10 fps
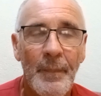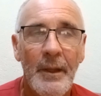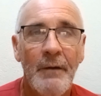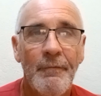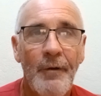
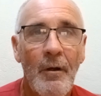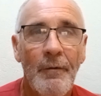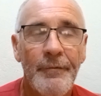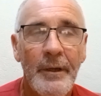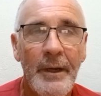
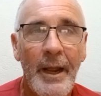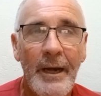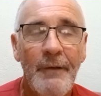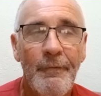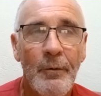involved in
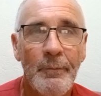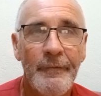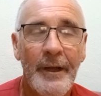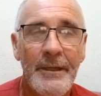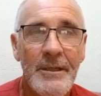any form of
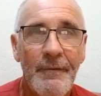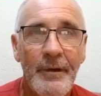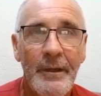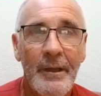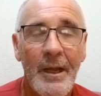
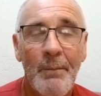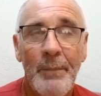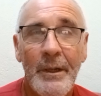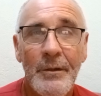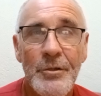activity that can be
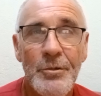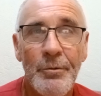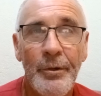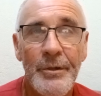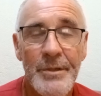
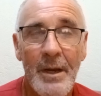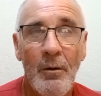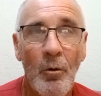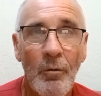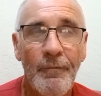construed as
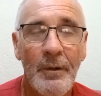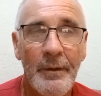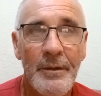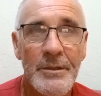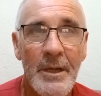unlawful
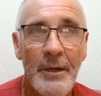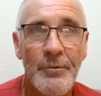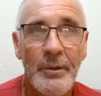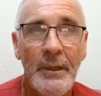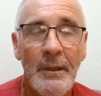in this country,